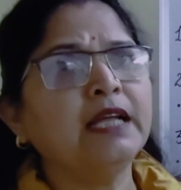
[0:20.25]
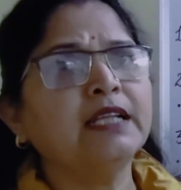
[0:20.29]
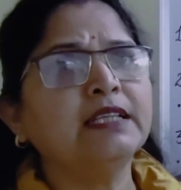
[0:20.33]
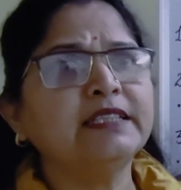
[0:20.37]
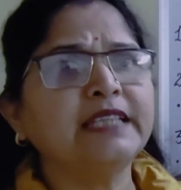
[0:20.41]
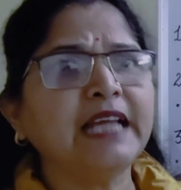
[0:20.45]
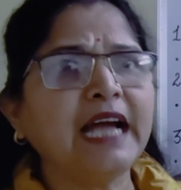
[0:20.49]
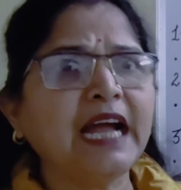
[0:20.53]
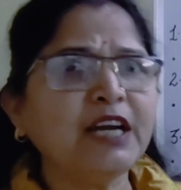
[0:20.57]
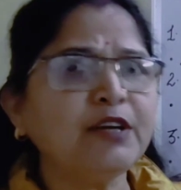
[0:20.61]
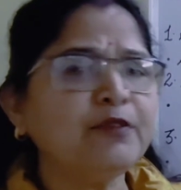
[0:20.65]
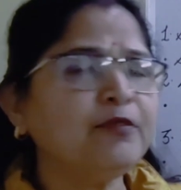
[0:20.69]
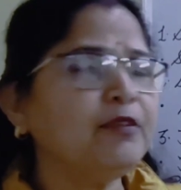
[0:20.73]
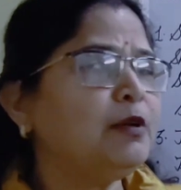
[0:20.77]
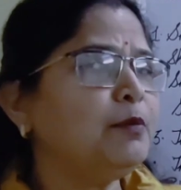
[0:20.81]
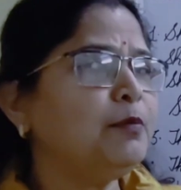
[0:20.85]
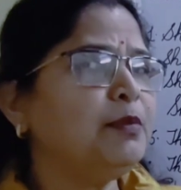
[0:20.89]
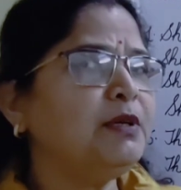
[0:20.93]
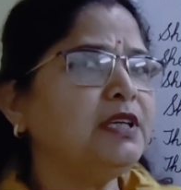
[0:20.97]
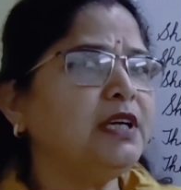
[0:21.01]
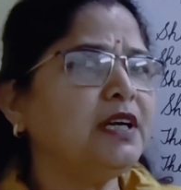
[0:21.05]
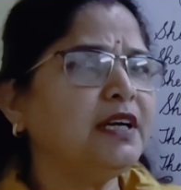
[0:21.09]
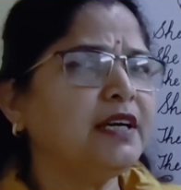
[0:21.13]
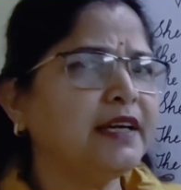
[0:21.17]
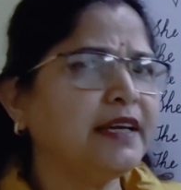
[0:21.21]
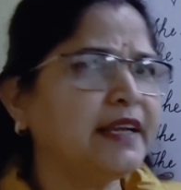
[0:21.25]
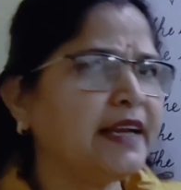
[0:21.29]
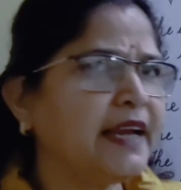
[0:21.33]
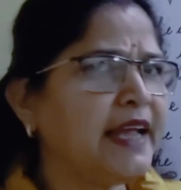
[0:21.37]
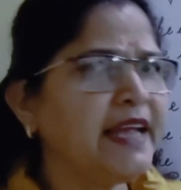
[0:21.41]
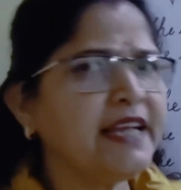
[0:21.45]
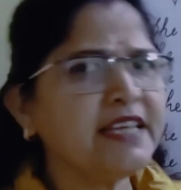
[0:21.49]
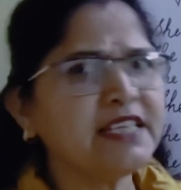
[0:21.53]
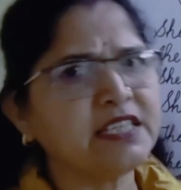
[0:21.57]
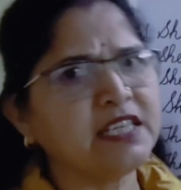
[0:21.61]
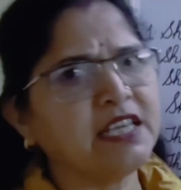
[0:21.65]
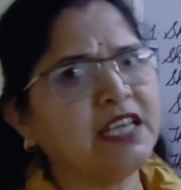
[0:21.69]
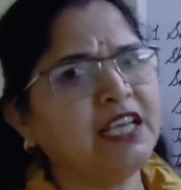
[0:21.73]
That will be a
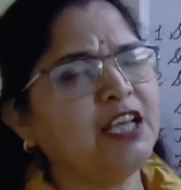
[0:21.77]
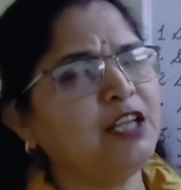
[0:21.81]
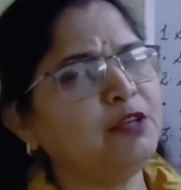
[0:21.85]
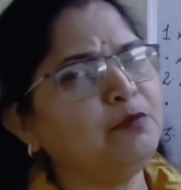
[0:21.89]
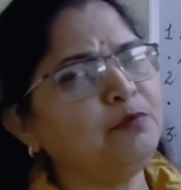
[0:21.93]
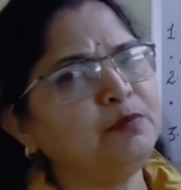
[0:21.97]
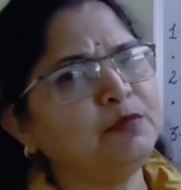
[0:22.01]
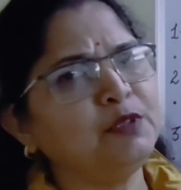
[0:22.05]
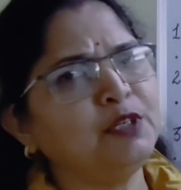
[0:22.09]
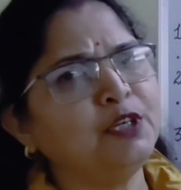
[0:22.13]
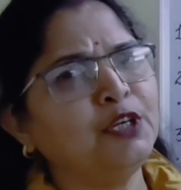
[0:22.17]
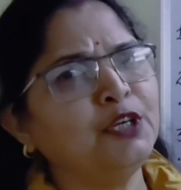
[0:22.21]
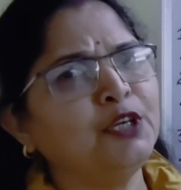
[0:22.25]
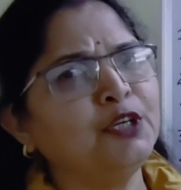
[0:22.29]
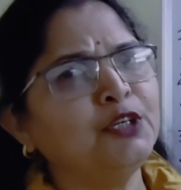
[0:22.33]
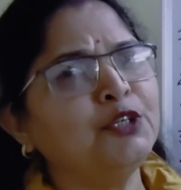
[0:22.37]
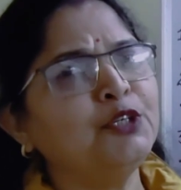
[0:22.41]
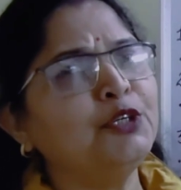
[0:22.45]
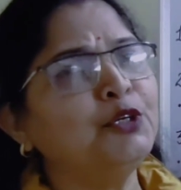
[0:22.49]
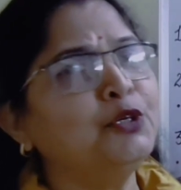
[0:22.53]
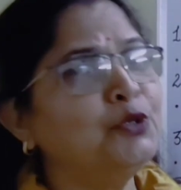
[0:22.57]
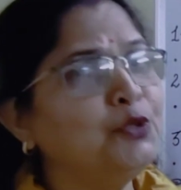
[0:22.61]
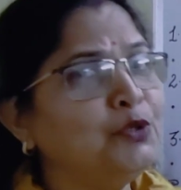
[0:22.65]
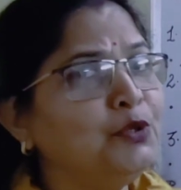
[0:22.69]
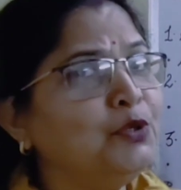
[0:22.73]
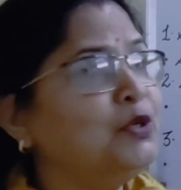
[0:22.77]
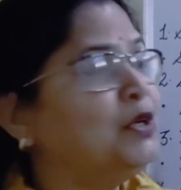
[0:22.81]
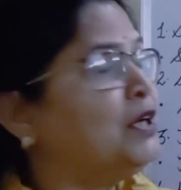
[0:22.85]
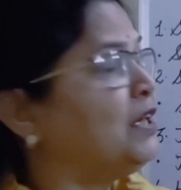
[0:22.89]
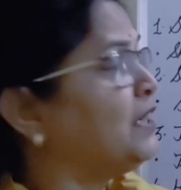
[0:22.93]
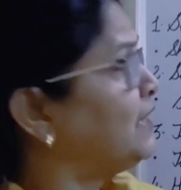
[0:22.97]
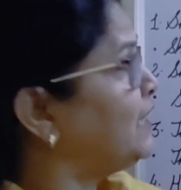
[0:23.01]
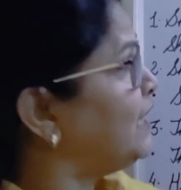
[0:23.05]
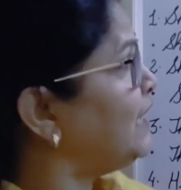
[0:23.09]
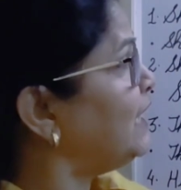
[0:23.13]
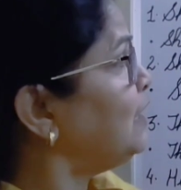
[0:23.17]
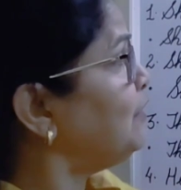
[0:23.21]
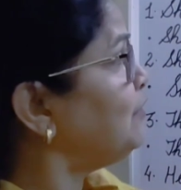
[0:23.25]
great help to
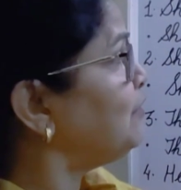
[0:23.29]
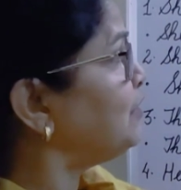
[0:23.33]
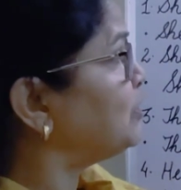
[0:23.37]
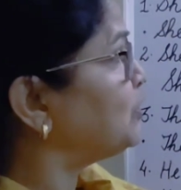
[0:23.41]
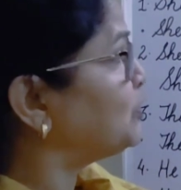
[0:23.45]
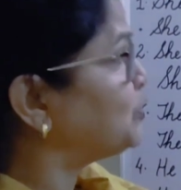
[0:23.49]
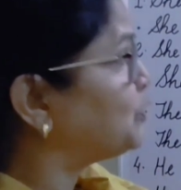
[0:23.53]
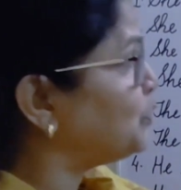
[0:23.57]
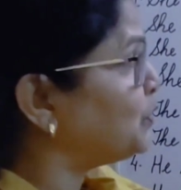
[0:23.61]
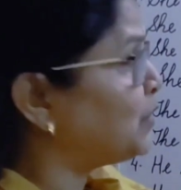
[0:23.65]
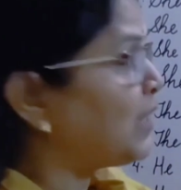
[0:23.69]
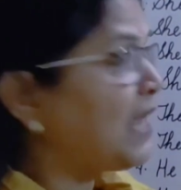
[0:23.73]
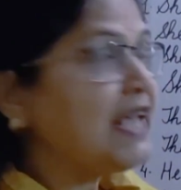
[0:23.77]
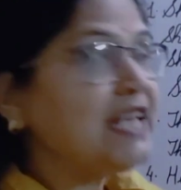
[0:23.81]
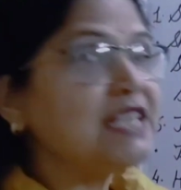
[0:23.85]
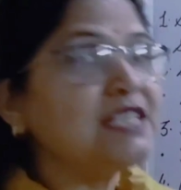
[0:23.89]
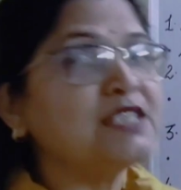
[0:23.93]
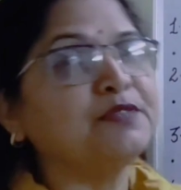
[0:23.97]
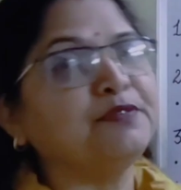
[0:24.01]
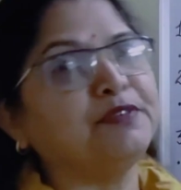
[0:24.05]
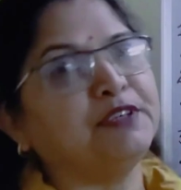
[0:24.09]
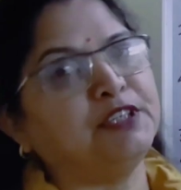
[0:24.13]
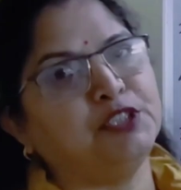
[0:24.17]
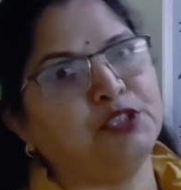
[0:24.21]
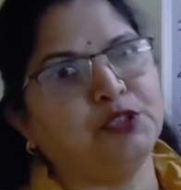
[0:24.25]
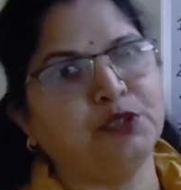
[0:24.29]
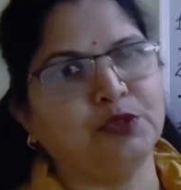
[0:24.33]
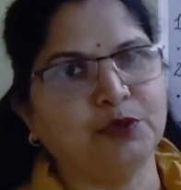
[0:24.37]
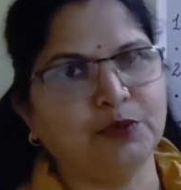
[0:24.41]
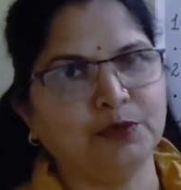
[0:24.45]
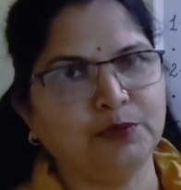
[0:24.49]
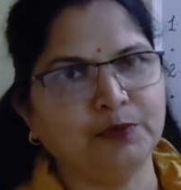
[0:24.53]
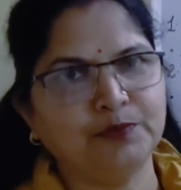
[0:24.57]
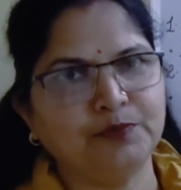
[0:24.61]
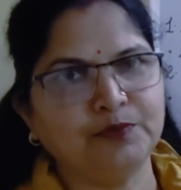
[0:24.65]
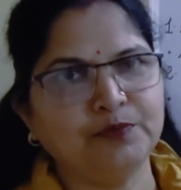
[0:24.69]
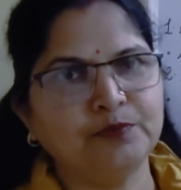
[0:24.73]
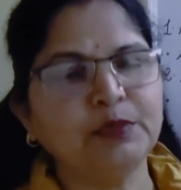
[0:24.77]
deal with today's video,